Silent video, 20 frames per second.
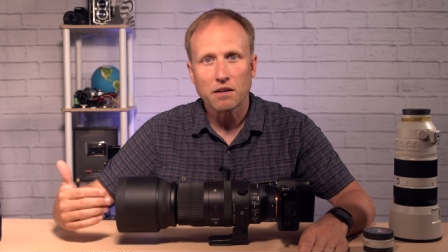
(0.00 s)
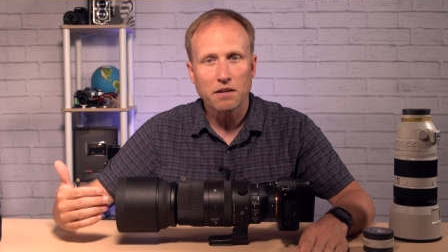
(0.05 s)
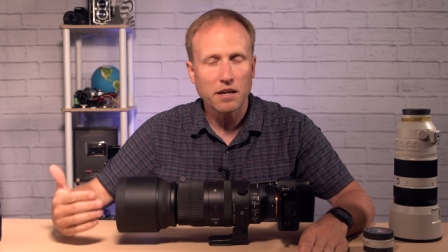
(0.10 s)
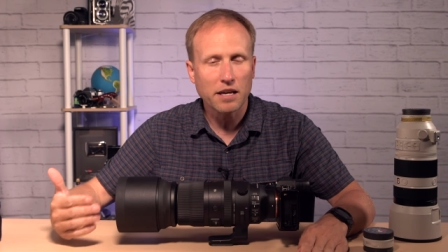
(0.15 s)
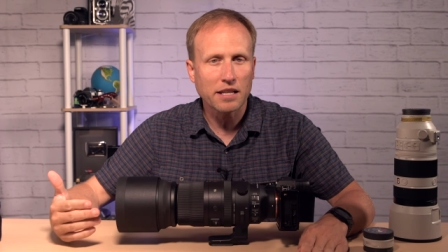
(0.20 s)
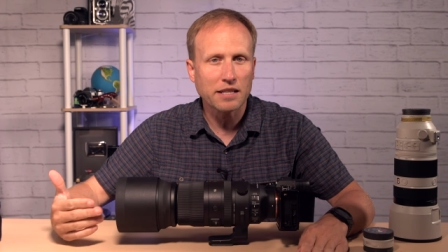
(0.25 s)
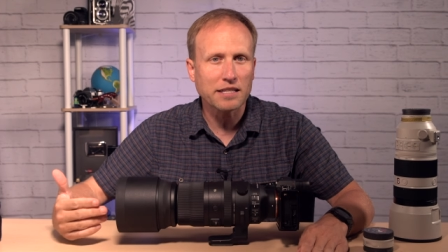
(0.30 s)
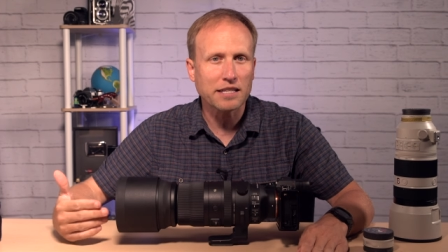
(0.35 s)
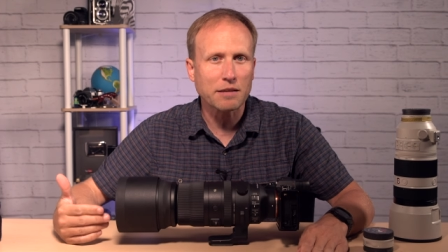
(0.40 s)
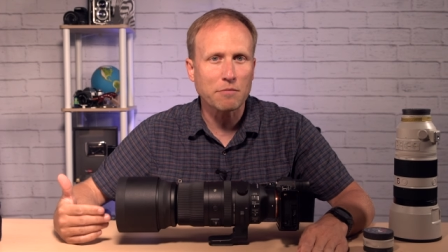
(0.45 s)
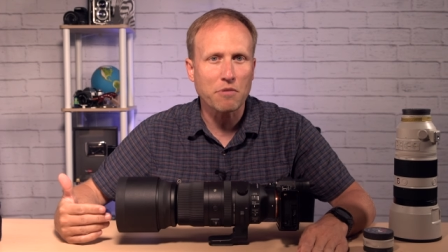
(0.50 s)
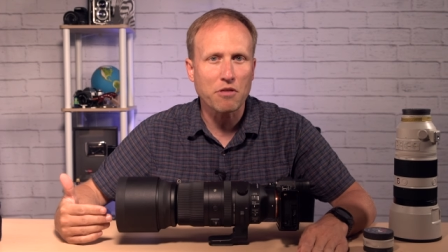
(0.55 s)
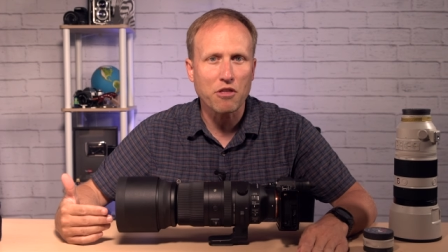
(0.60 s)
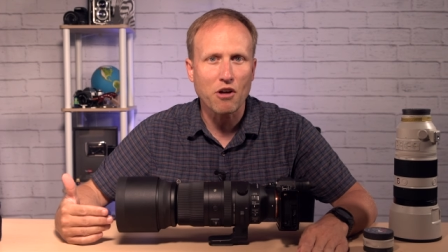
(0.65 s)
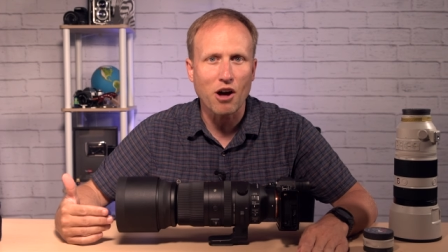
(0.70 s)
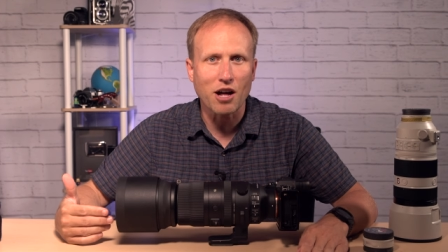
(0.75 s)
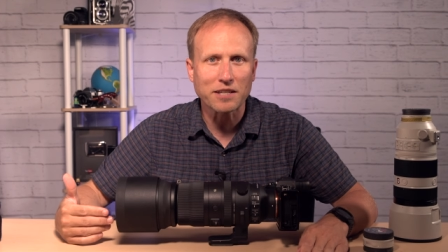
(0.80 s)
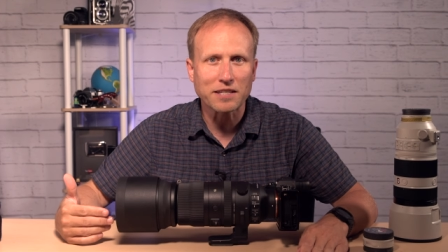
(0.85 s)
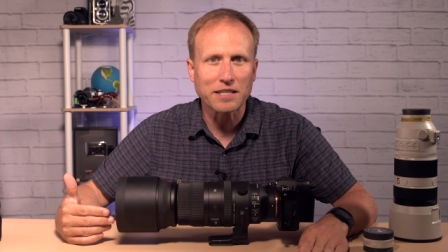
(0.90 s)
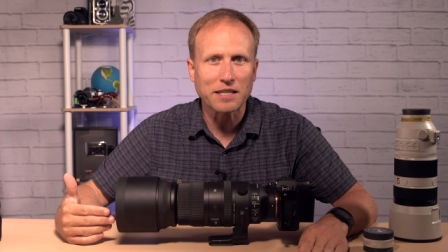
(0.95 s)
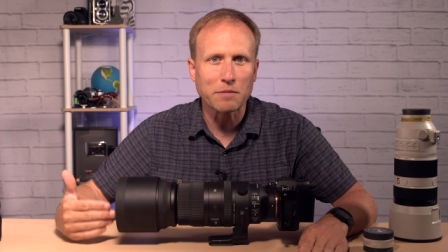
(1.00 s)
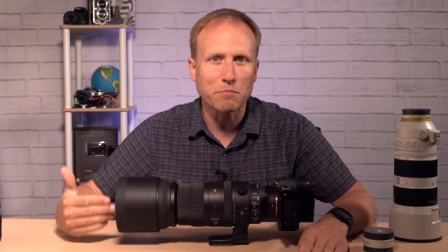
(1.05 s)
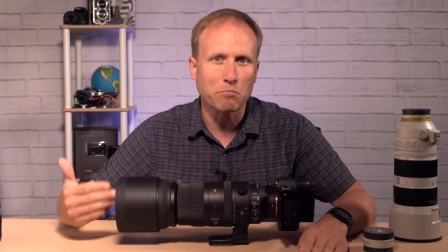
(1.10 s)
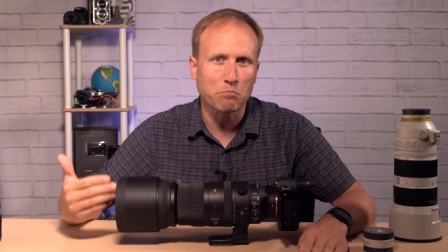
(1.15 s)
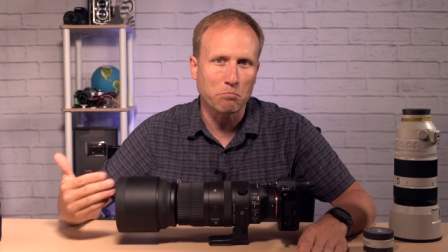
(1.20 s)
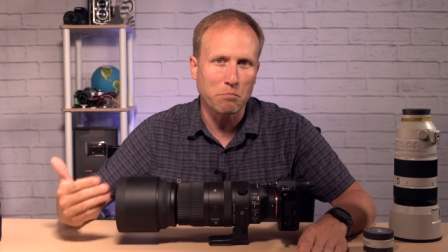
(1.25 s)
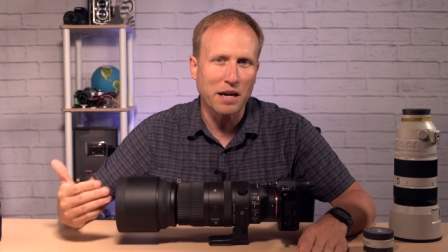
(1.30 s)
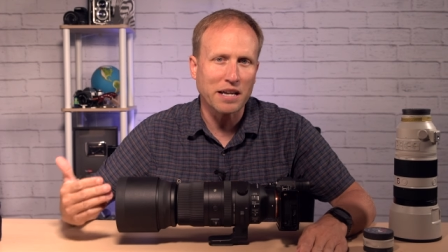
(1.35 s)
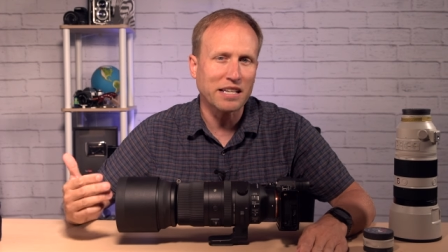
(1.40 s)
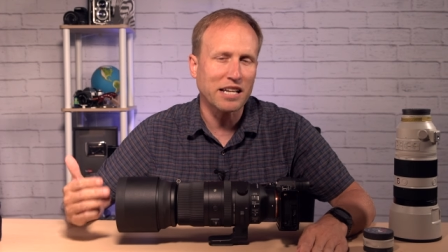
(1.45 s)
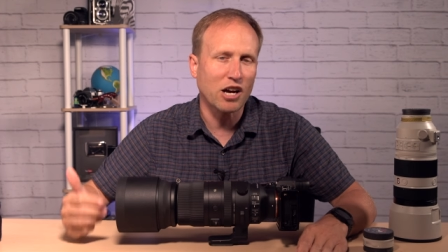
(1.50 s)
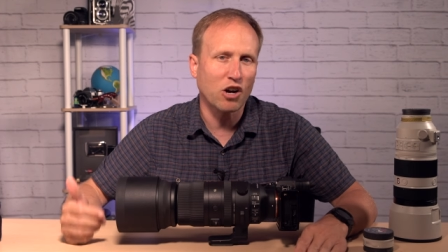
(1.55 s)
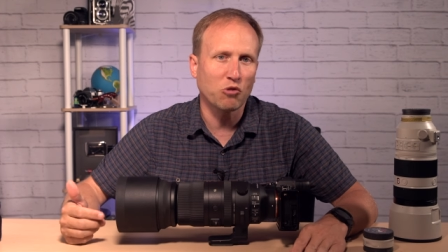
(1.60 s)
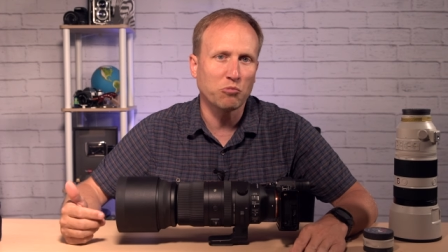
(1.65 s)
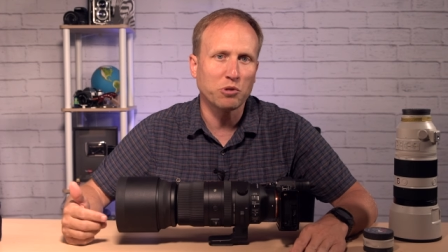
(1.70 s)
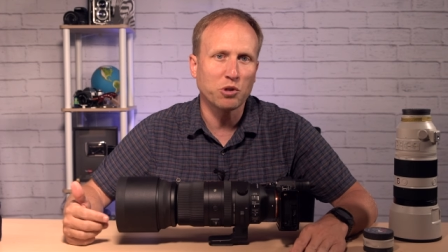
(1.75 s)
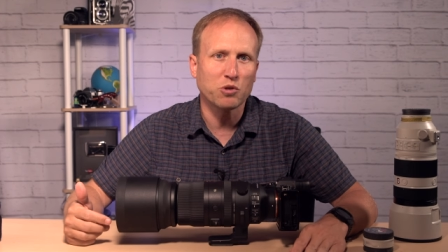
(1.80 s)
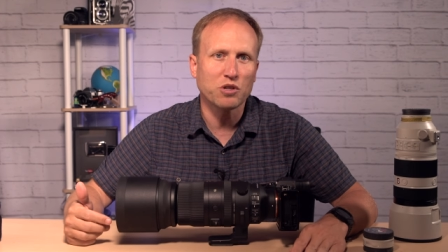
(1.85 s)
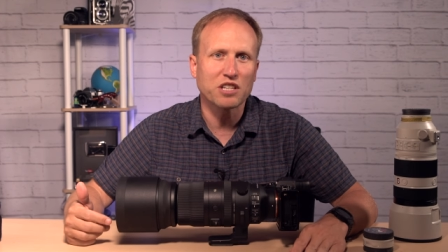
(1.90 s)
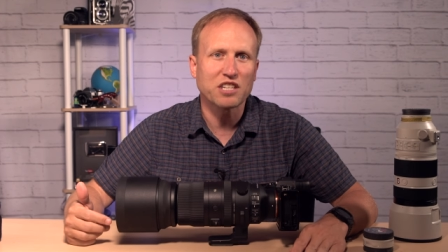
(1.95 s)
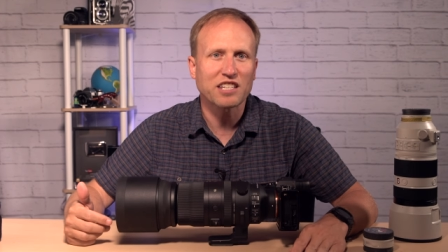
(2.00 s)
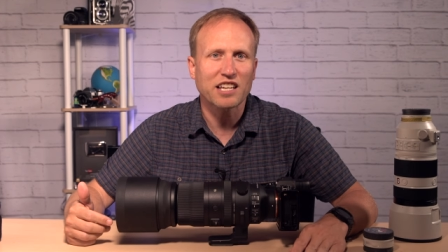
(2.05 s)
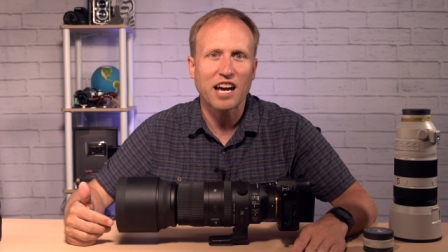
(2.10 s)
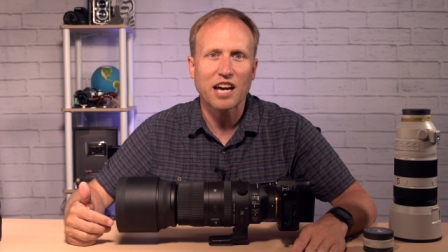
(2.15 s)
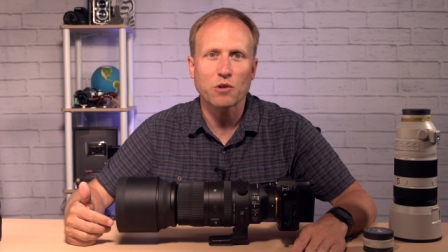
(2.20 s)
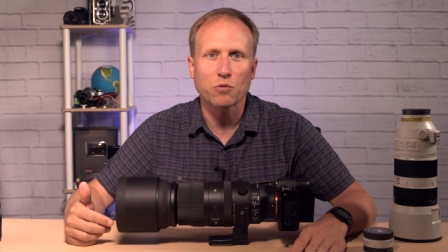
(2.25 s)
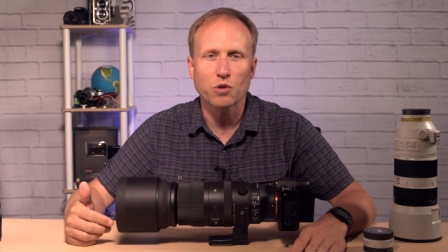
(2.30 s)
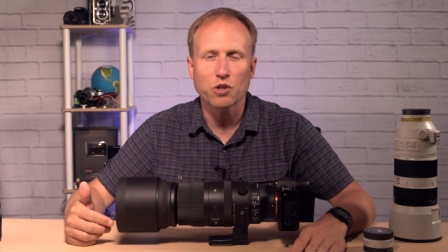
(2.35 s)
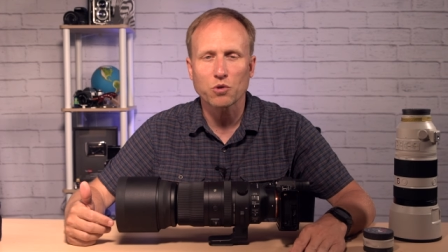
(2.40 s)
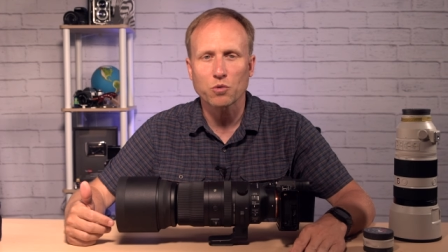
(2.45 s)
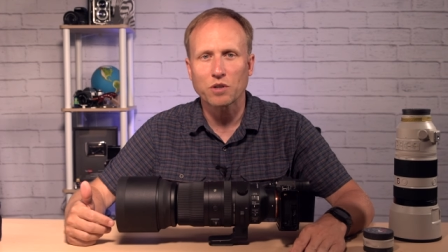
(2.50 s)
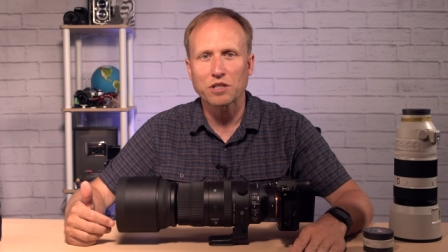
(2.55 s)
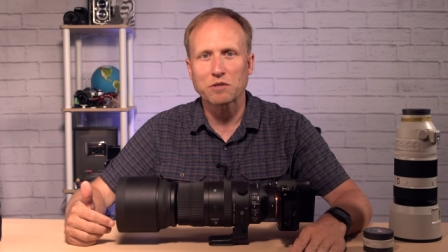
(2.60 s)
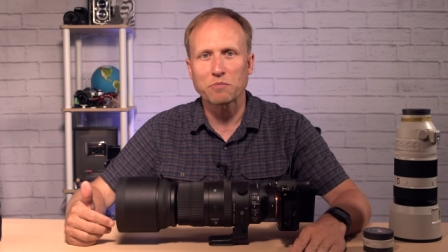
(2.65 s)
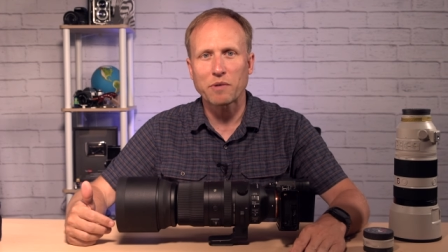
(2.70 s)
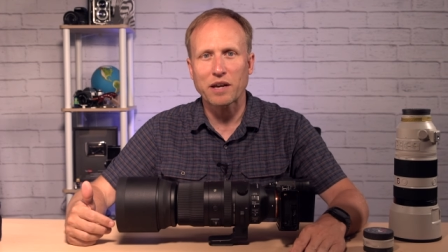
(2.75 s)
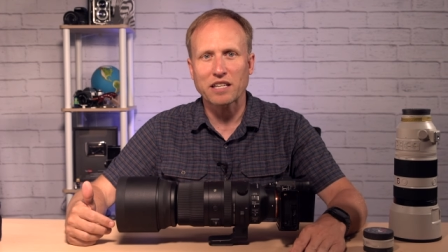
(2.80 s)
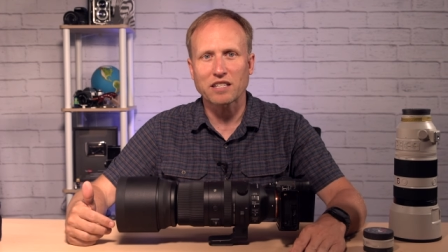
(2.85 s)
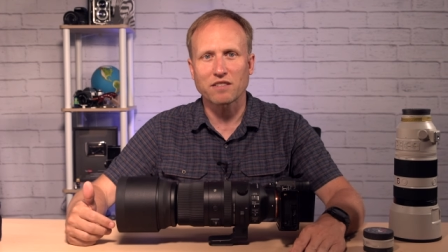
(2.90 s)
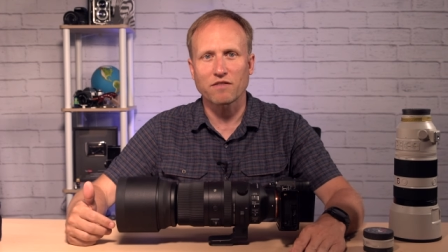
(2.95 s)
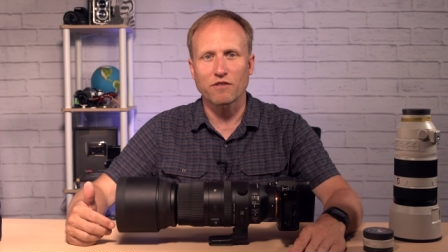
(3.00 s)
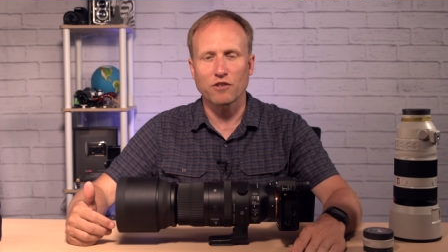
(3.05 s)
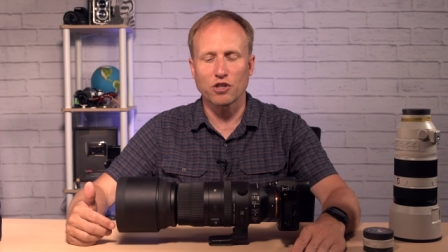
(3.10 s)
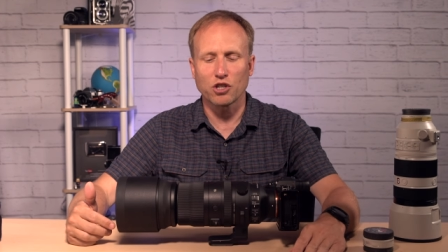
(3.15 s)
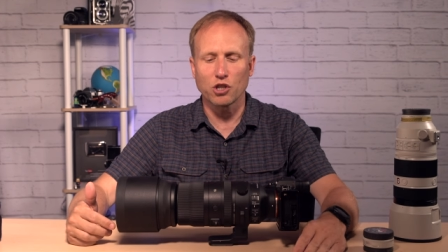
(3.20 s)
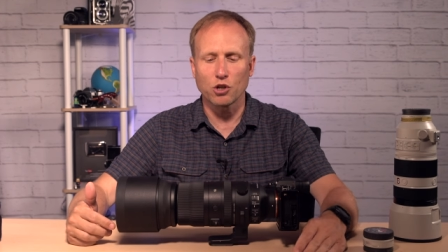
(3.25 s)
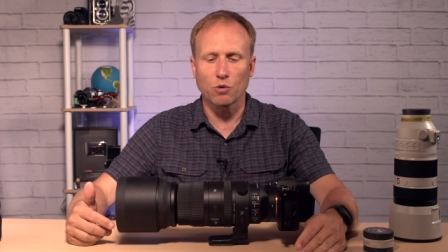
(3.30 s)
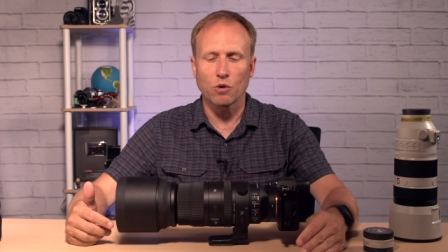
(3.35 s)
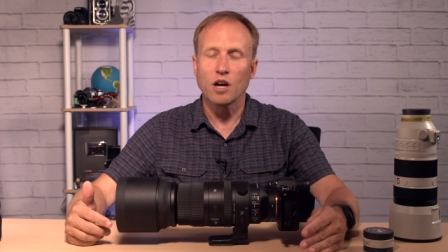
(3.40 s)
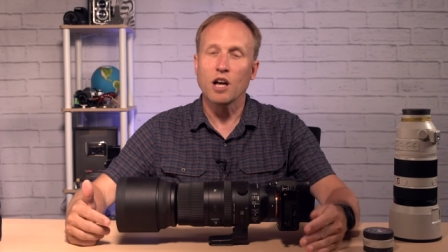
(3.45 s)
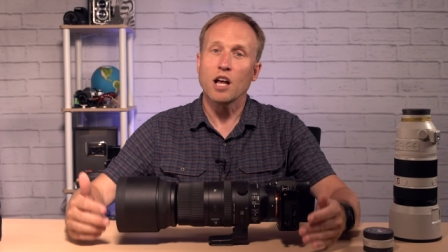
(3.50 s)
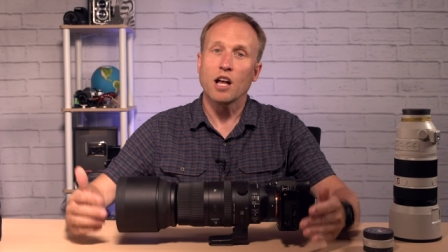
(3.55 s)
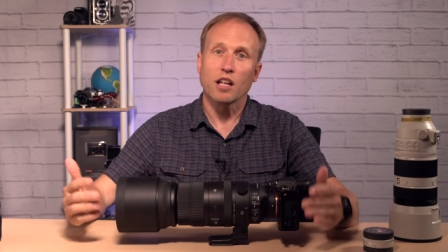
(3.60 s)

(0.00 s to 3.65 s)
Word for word: and some thoughts that might help you decide which one's best for you.